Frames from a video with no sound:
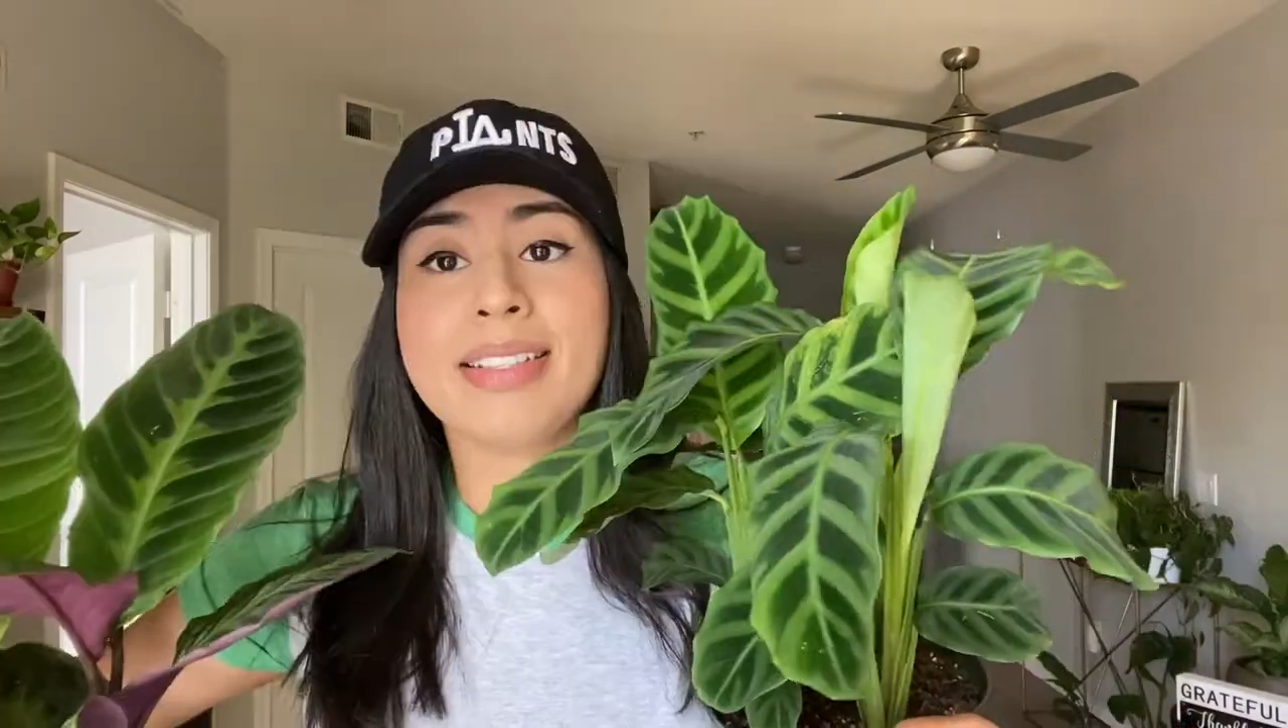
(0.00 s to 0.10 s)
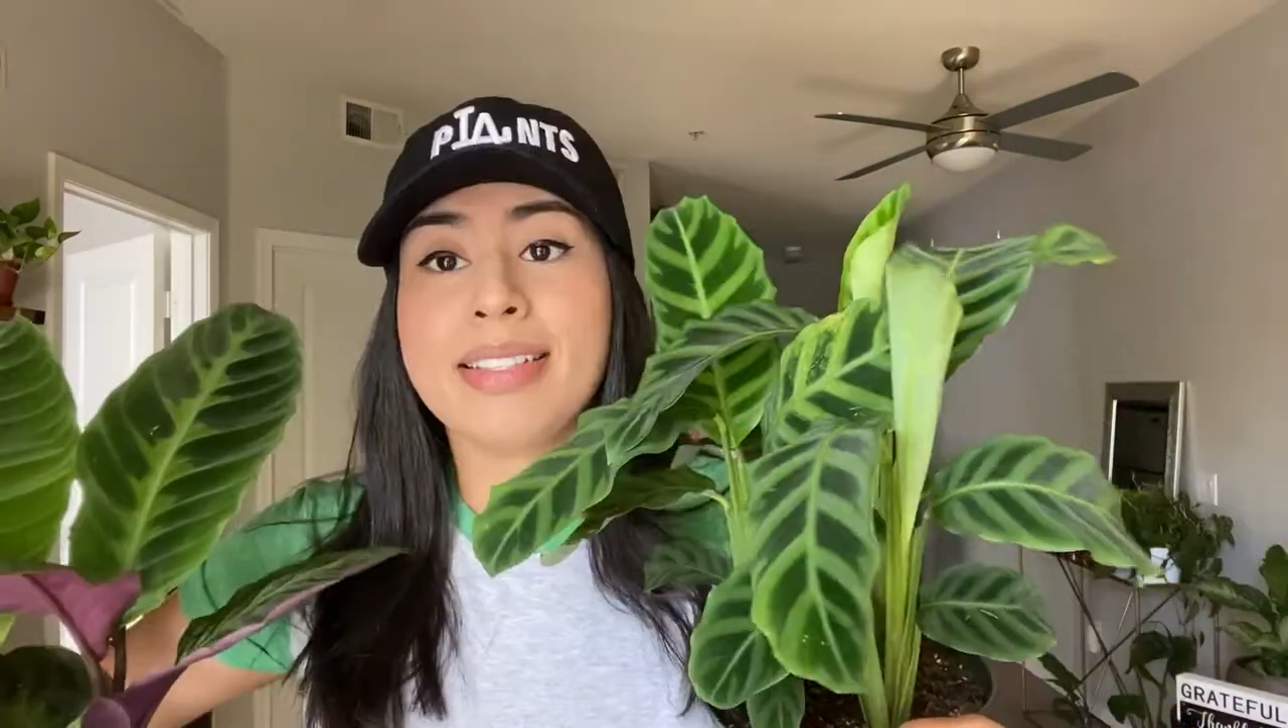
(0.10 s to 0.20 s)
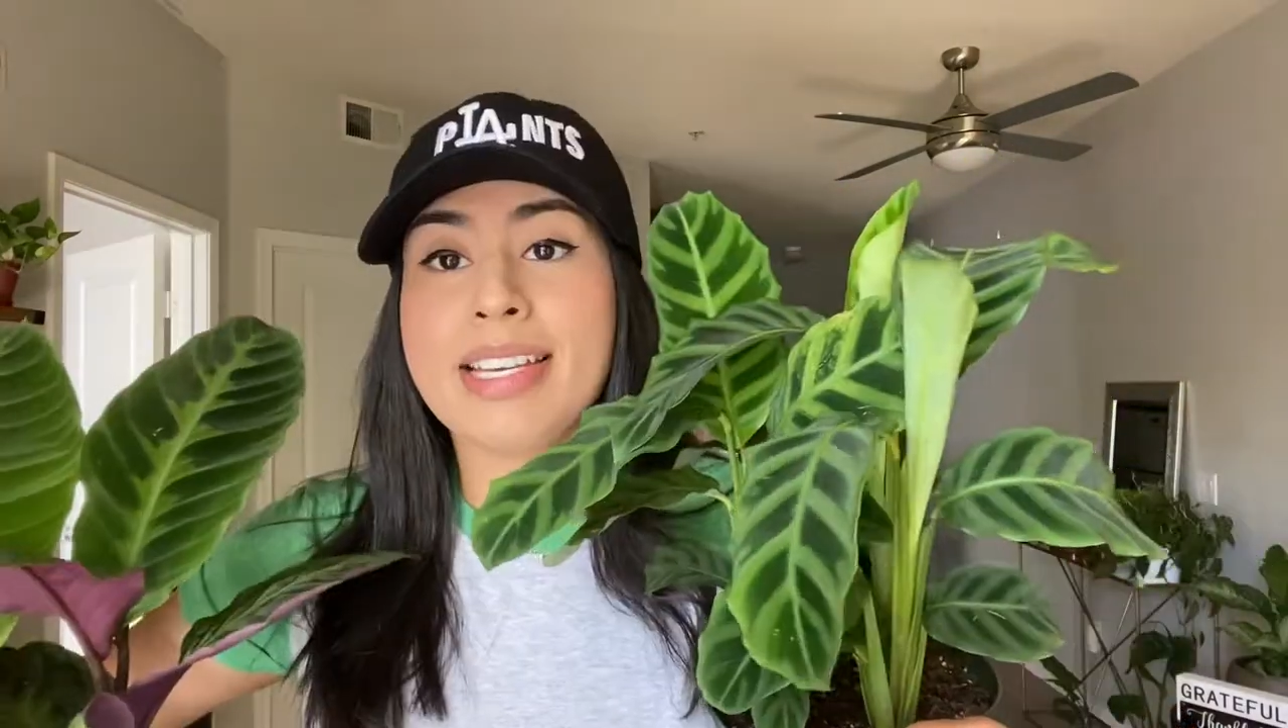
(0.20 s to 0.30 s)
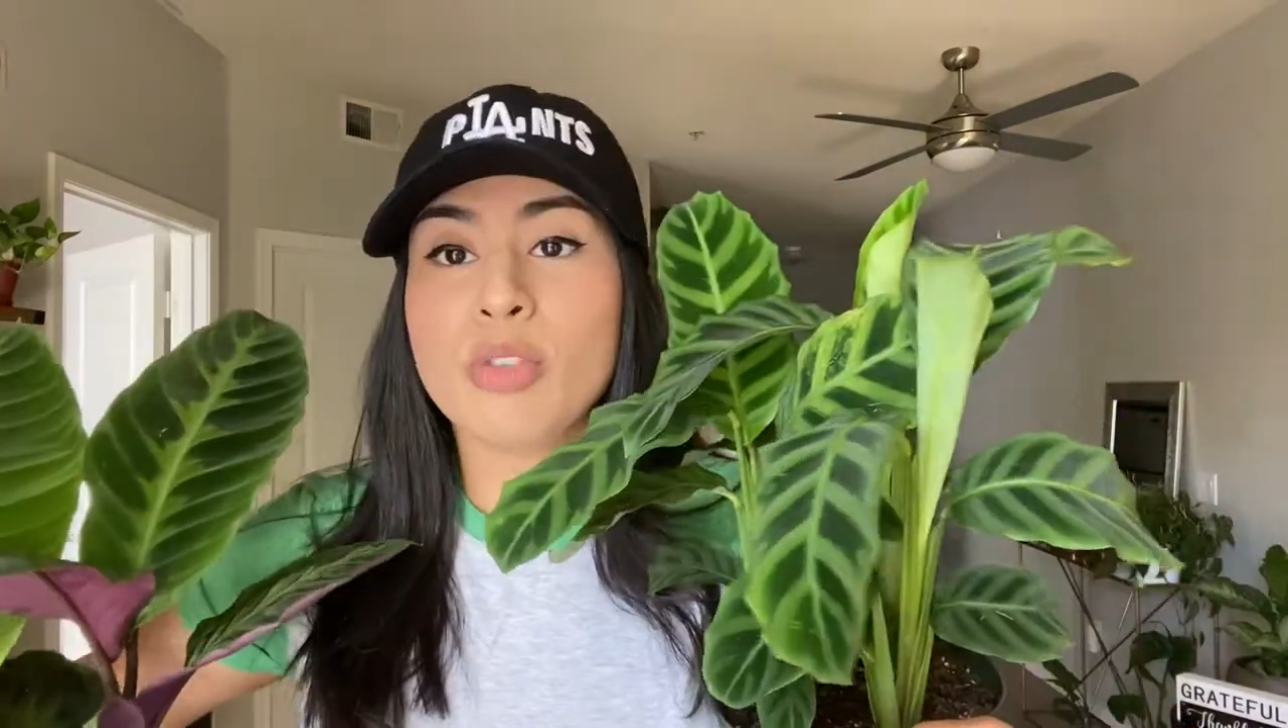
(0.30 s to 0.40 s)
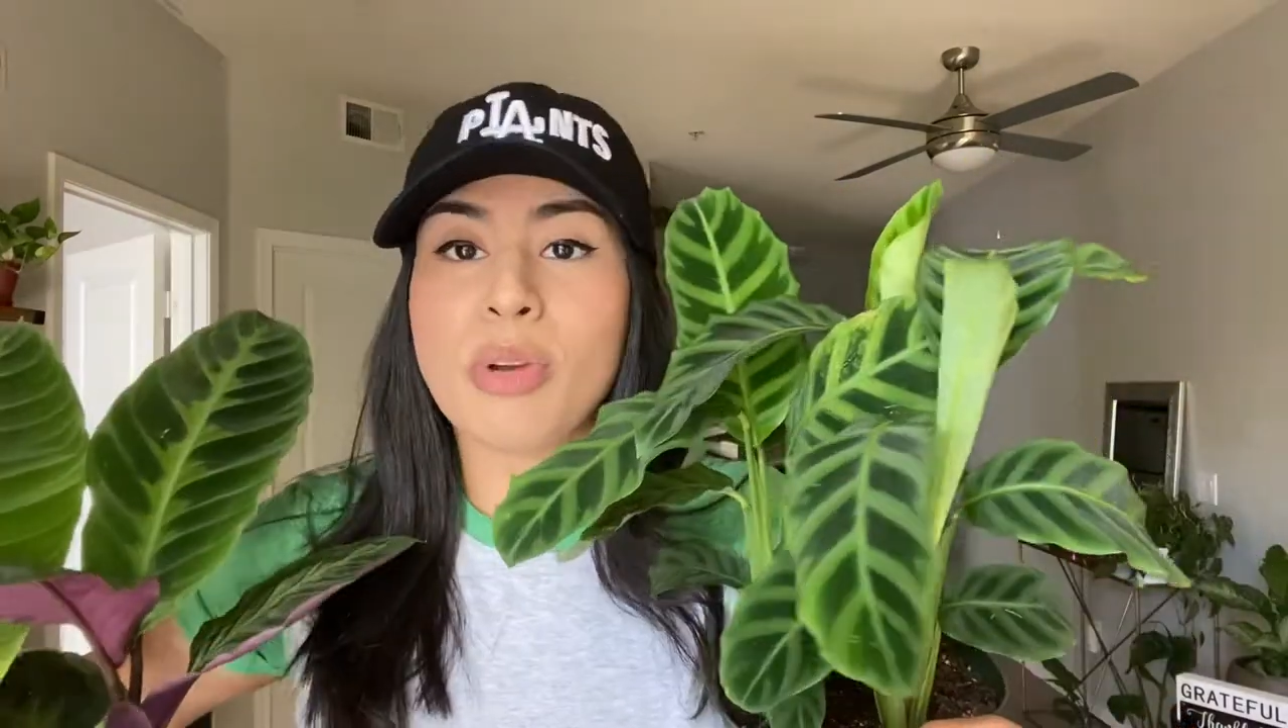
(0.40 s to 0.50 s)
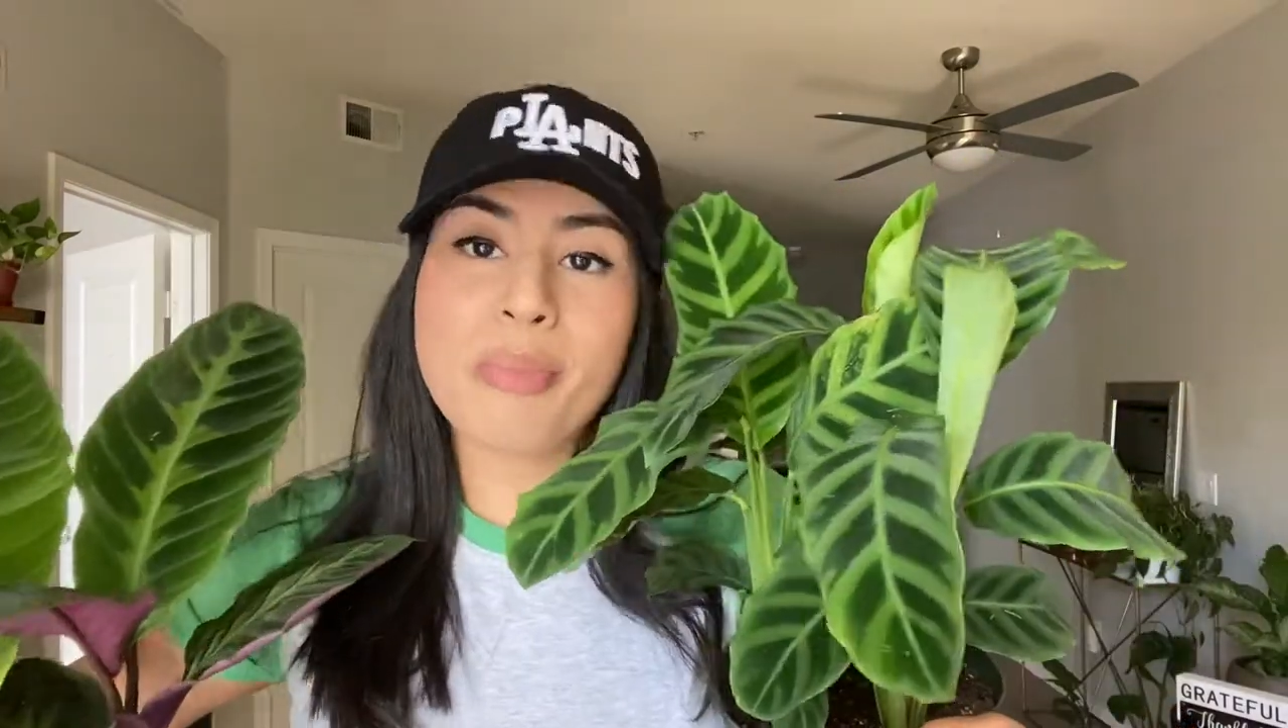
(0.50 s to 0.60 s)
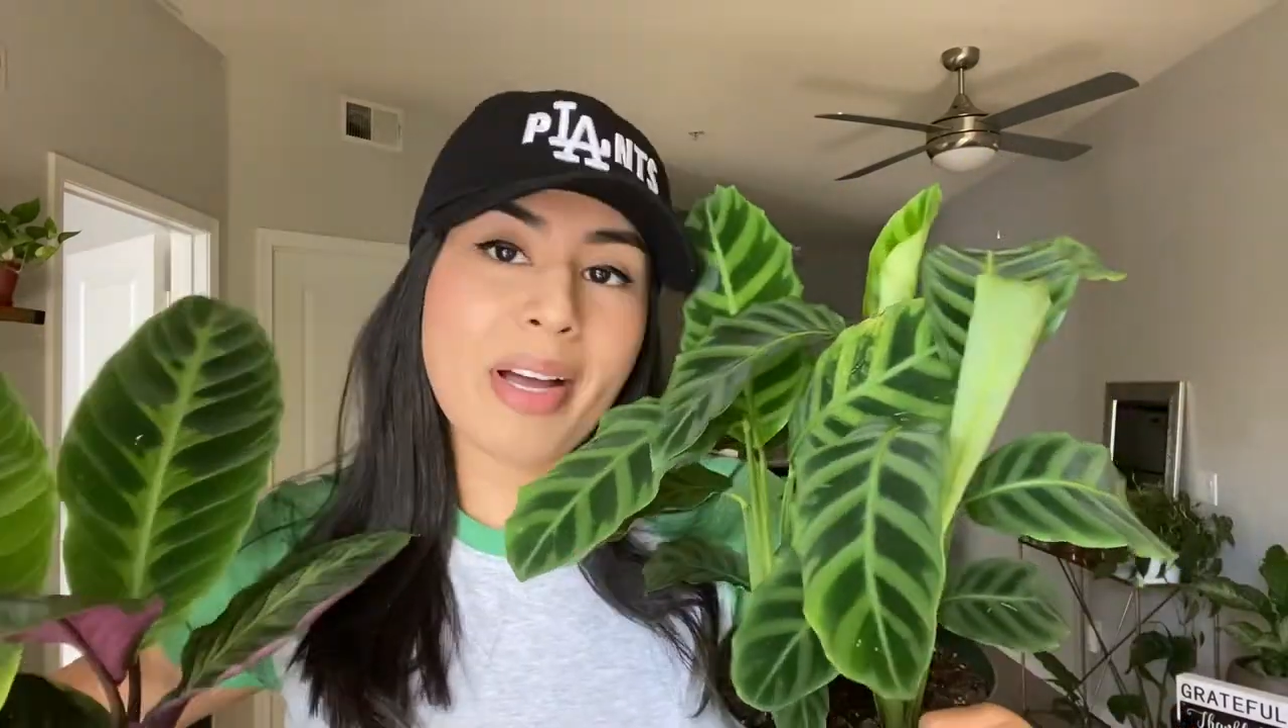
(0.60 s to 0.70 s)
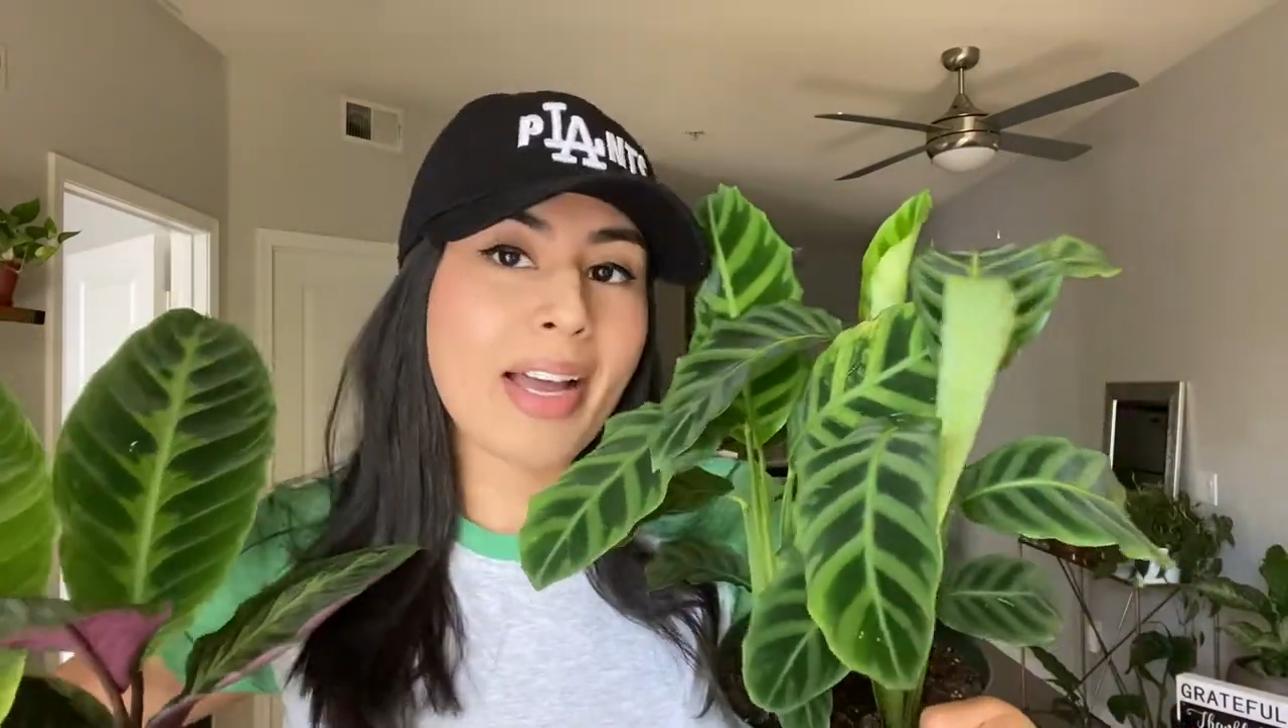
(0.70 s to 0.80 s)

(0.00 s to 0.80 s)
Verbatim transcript: Days went by